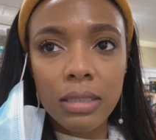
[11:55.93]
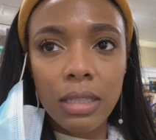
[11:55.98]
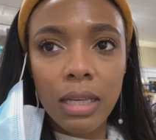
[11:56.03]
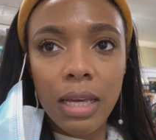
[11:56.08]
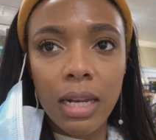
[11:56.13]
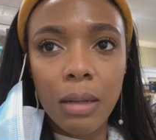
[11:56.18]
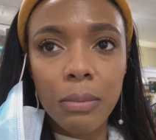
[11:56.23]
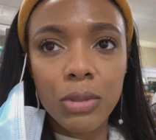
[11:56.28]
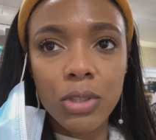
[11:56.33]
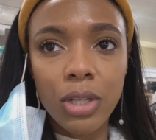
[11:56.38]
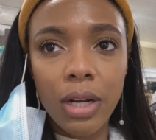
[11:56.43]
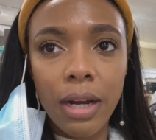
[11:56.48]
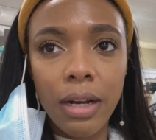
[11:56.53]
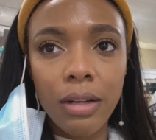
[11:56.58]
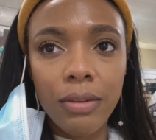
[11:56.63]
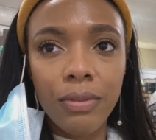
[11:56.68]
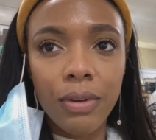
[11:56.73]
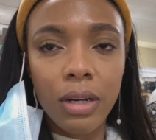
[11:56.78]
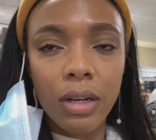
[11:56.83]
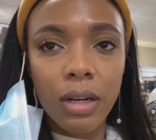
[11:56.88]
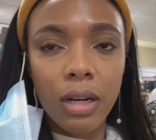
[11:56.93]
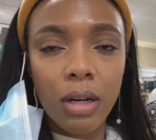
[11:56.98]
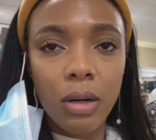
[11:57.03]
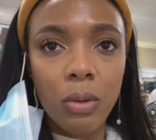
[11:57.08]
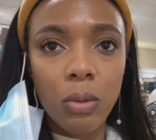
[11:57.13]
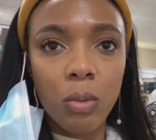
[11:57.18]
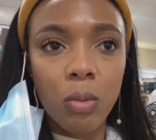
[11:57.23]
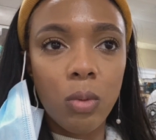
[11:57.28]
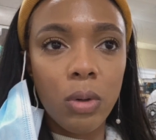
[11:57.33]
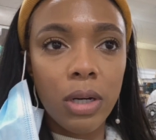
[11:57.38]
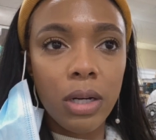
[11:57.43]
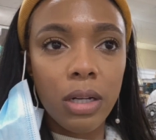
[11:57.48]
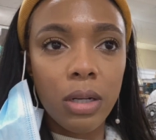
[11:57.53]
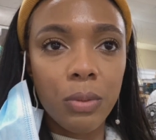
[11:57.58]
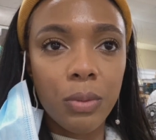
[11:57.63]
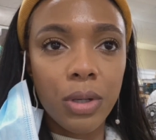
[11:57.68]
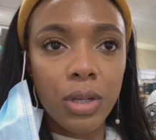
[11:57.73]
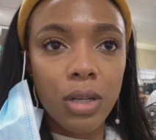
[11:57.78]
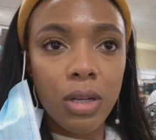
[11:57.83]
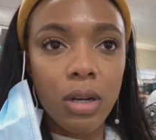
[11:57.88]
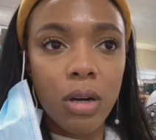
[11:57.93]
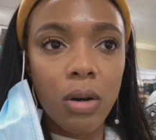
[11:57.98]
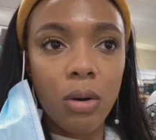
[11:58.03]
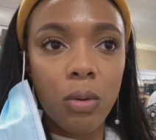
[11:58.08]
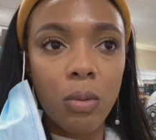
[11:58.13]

and I'm trying to figure out what would go